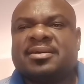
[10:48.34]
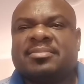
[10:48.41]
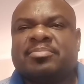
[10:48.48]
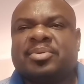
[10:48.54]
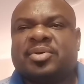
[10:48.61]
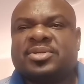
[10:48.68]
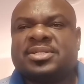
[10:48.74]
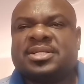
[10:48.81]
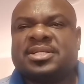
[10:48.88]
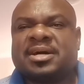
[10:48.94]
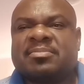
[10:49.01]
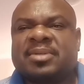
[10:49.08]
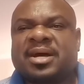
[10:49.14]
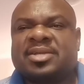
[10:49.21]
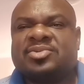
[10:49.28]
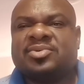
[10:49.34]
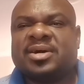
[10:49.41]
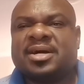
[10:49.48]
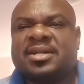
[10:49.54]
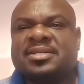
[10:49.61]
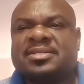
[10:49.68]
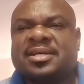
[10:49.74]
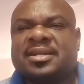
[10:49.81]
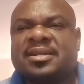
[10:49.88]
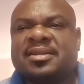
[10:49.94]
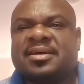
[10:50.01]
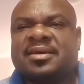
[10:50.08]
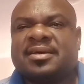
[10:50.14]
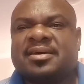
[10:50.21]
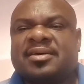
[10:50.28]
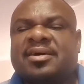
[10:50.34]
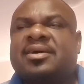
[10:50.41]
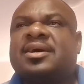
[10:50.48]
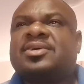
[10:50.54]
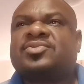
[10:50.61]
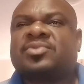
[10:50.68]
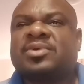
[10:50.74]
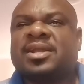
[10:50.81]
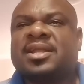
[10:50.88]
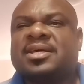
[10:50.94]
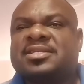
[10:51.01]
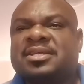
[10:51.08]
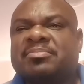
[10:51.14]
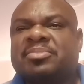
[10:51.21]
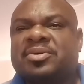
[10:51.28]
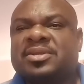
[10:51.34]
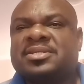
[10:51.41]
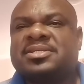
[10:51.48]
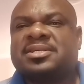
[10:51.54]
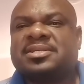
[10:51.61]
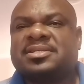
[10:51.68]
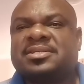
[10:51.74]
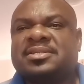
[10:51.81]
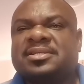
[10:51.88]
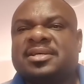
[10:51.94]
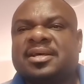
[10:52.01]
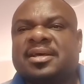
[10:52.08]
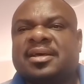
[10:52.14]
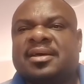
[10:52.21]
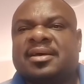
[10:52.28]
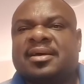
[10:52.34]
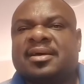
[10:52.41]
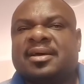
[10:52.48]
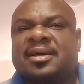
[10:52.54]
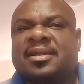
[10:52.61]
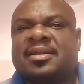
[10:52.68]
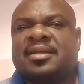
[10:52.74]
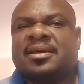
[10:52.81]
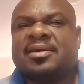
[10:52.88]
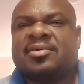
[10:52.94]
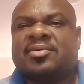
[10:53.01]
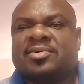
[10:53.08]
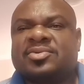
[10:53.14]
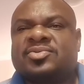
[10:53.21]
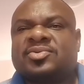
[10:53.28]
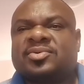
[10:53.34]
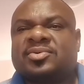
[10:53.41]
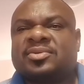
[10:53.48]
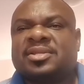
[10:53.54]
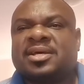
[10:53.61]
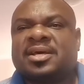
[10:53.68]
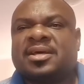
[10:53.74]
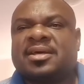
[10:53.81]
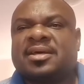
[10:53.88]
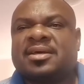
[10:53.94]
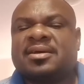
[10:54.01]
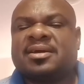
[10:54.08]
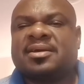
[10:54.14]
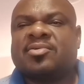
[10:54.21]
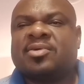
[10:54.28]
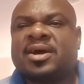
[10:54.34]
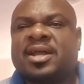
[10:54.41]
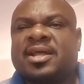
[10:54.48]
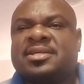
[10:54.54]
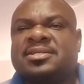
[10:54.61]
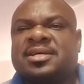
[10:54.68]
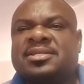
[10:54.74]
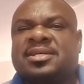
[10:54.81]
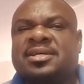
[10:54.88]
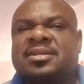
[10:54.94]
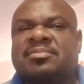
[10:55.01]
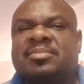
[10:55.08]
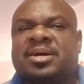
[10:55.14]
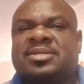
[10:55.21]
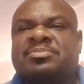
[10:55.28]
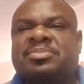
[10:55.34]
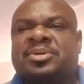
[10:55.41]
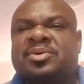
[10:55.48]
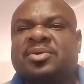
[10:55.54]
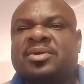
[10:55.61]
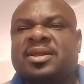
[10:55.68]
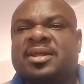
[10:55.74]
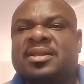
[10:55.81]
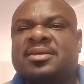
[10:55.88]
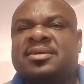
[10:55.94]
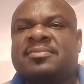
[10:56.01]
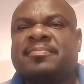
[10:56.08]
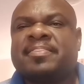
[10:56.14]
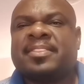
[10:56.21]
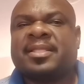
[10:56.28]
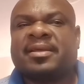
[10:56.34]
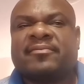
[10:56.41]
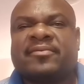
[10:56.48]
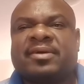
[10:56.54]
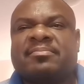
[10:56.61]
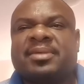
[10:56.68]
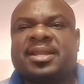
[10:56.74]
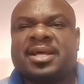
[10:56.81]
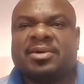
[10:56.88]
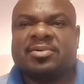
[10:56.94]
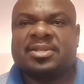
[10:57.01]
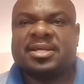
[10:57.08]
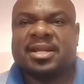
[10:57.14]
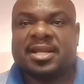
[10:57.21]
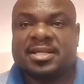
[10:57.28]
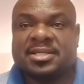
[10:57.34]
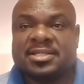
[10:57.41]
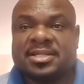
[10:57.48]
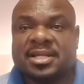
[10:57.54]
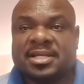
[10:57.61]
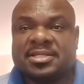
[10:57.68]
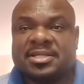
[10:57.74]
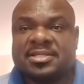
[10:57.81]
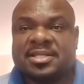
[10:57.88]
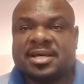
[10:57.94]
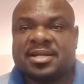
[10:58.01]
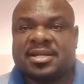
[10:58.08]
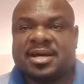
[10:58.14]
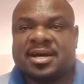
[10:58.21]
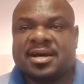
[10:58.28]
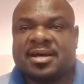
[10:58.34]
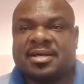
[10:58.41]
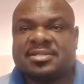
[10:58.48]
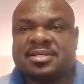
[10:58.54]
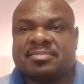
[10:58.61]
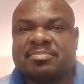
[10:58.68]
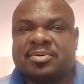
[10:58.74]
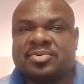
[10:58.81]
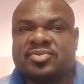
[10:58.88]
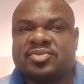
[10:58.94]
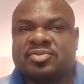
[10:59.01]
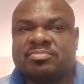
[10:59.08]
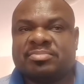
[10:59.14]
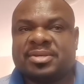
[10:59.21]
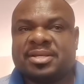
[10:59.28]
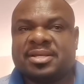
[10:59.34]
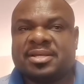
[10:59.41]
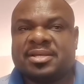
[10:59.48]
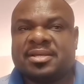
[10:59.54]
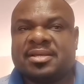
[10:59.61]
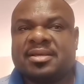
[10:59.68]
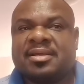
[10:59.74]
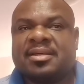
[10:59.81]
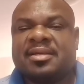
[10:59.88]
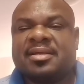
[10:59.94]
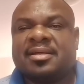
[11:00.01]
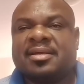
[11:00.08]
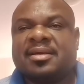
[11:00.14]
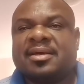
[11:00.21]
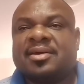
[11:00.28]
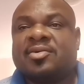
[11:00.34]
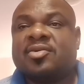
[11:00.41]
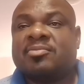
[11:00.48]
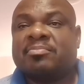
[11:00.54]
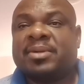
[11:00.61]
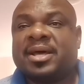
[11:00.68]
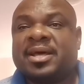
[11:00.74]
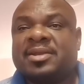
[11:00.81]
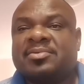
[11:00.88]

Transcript: procedure manuals, and as well as the policies. And also the organization must be already familiar with the legislations that are supposed to be complied